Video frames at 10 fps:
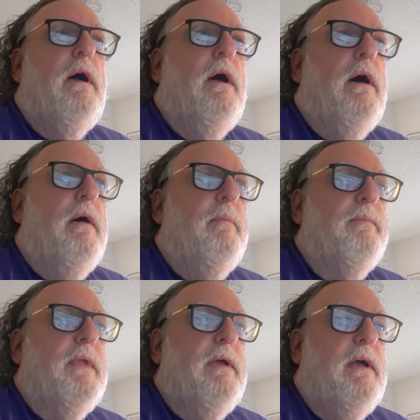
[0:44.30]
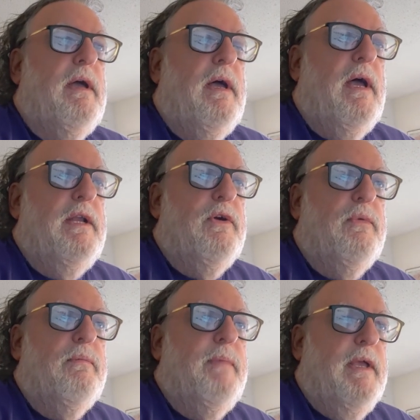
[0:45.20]
Um, I don't
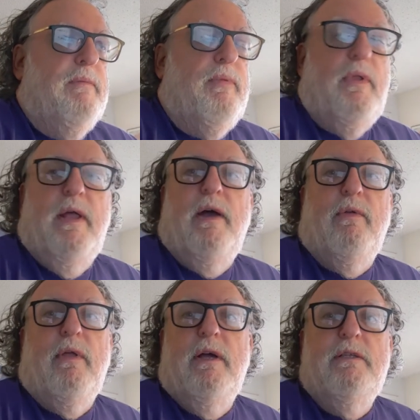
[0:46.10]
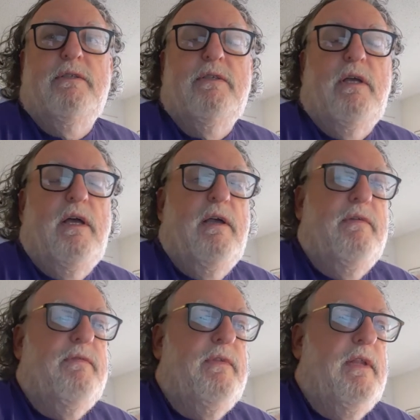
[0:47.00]
make plot outlines. I've
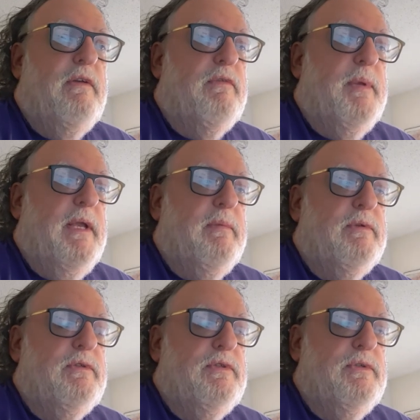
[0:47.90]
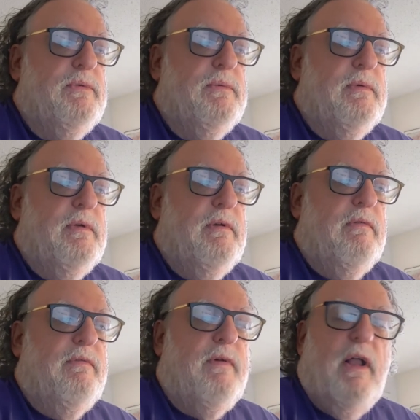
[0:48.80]
never been able to
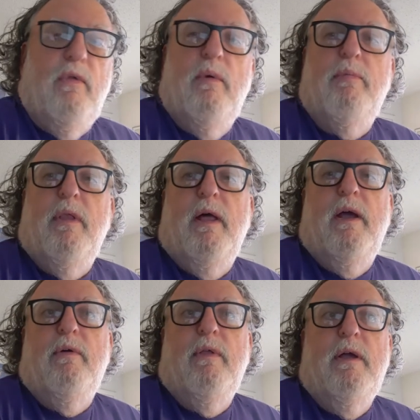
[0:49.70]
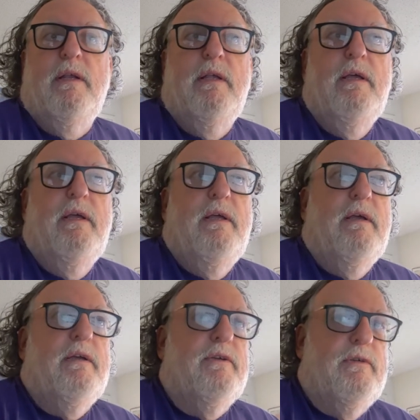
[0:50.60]
follow a plot outline
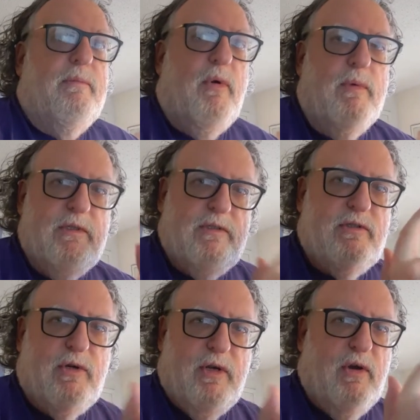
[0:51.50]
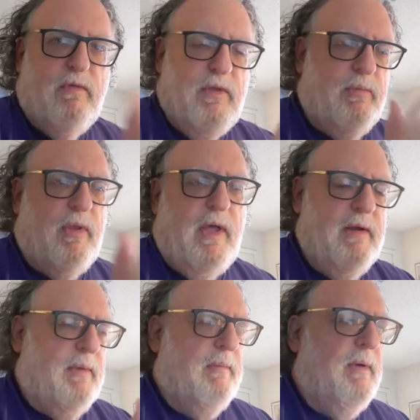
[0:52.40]
because I'm always turning over the plot in
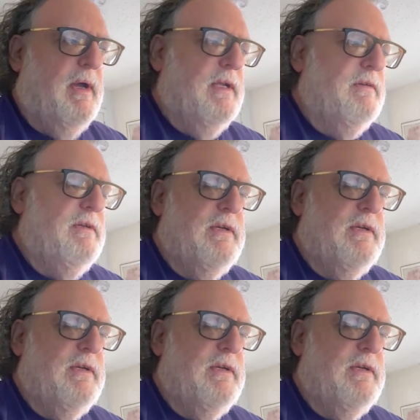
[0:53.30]
my mind.